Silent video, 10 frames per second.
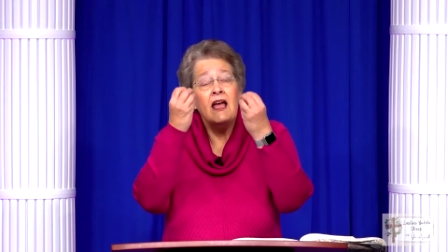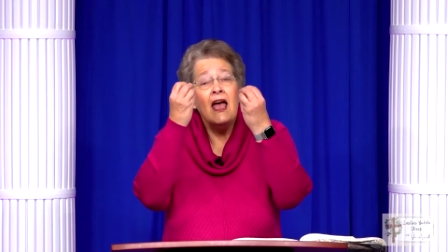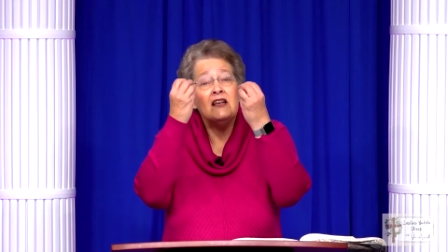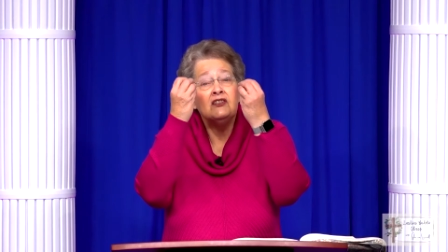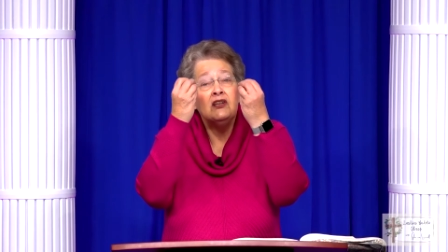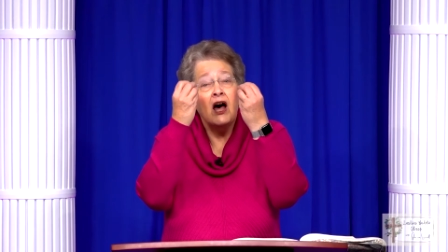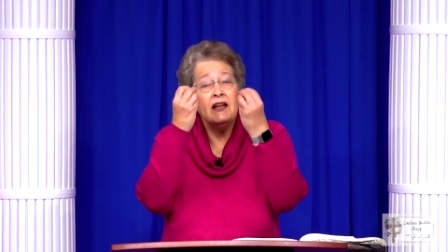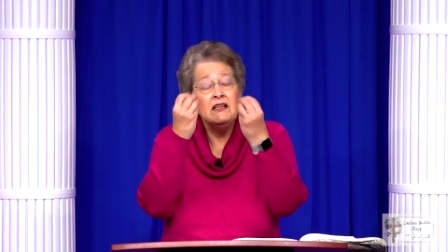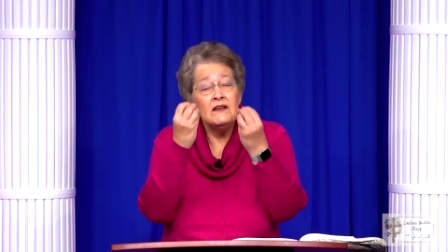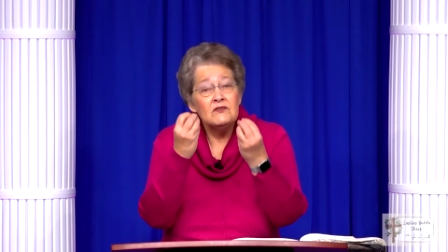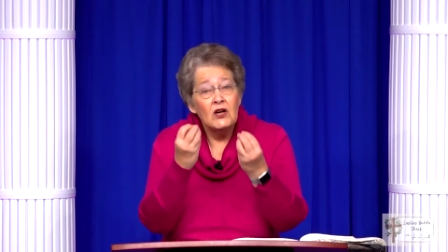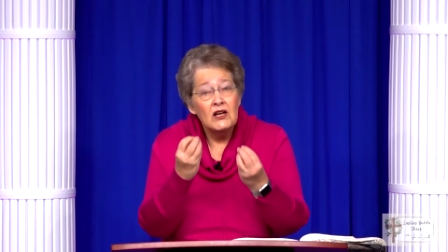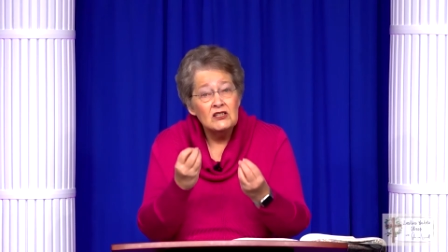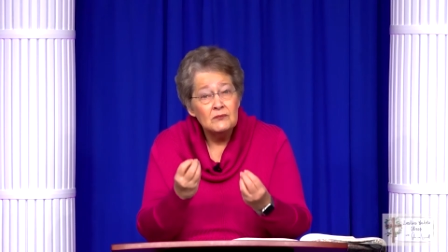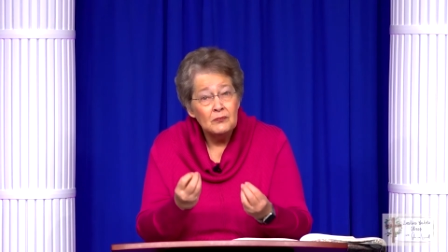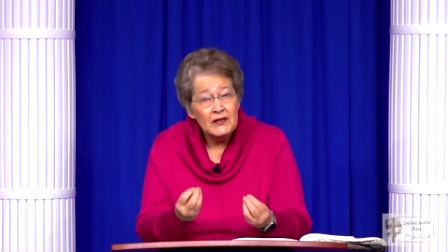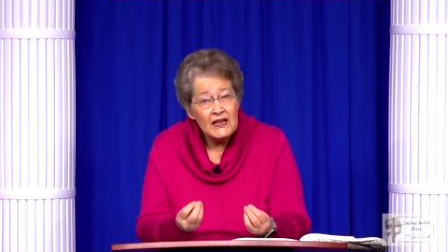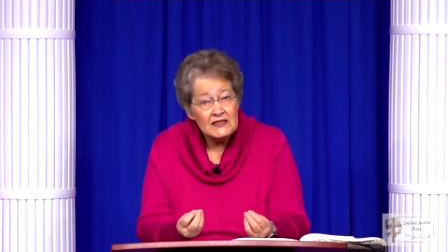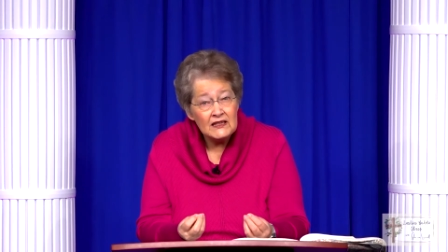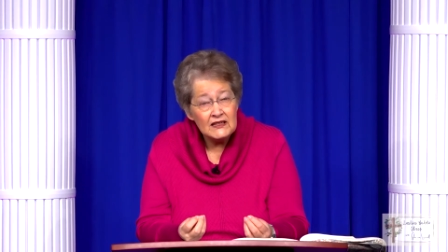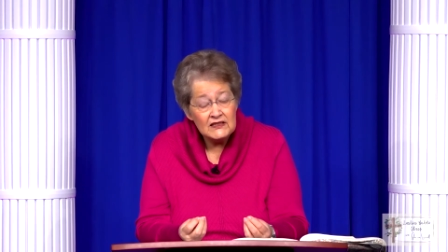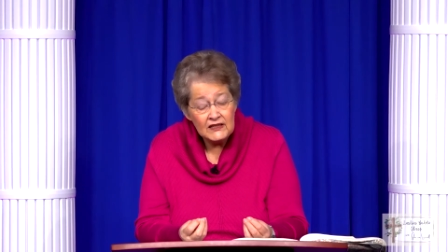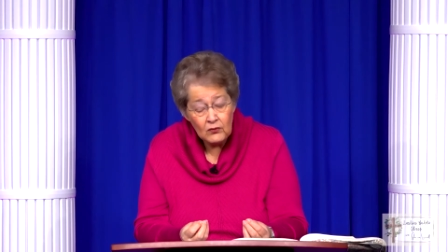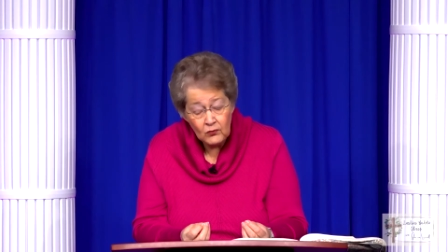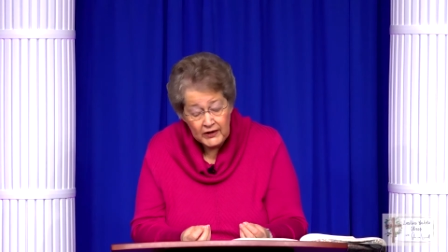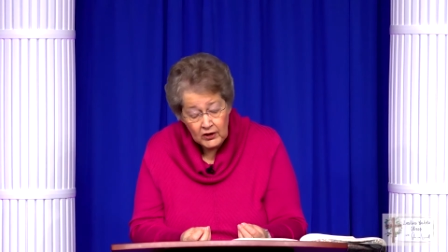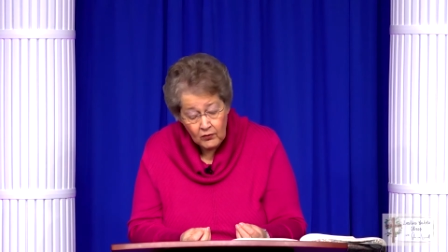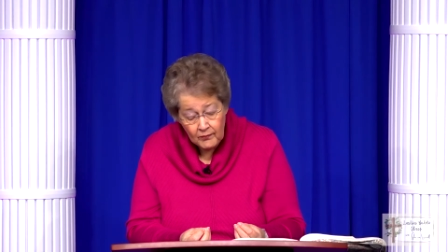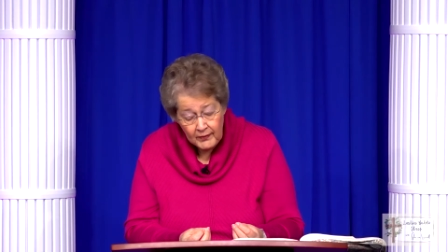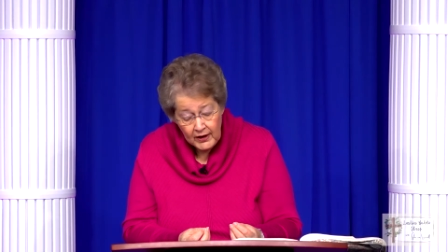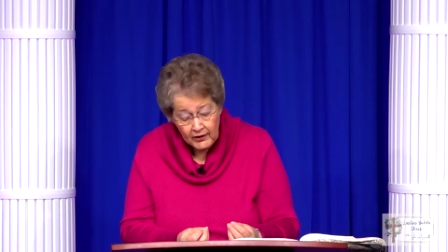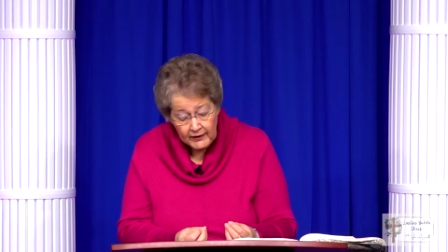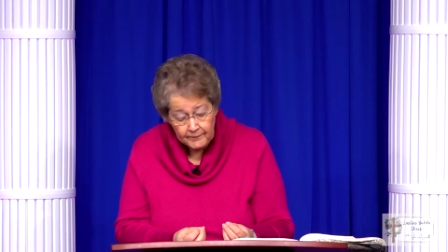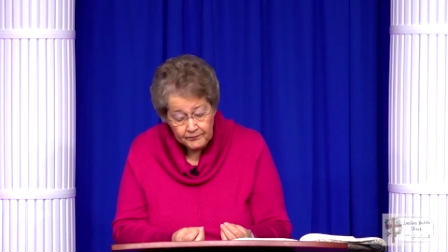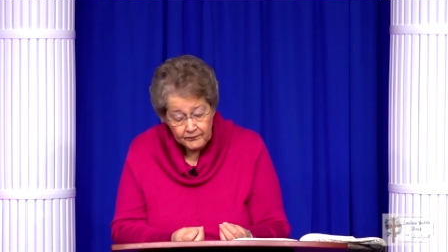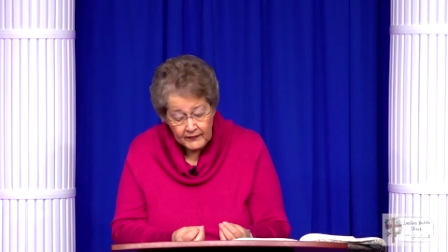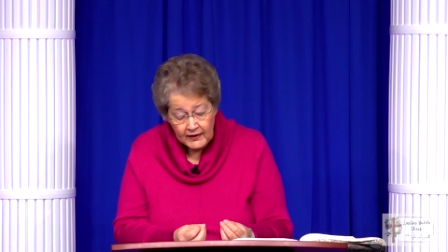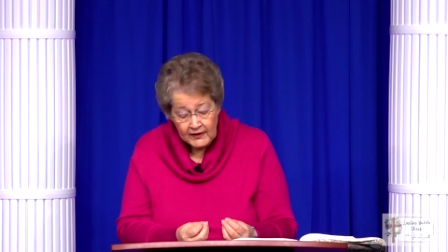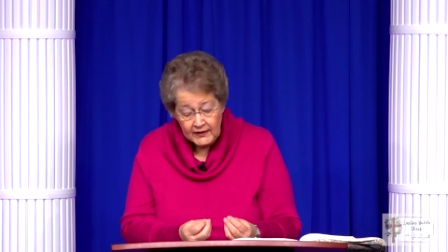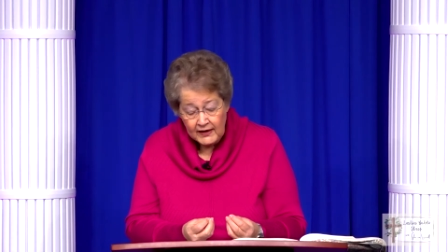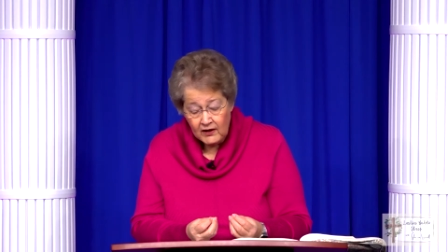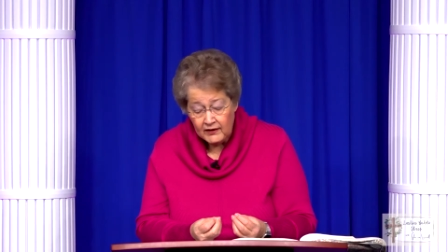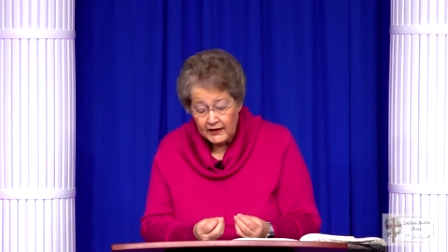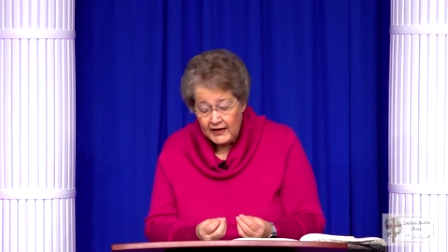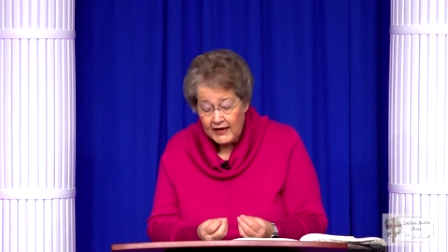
as God gives us blessings that we don't merit. Now,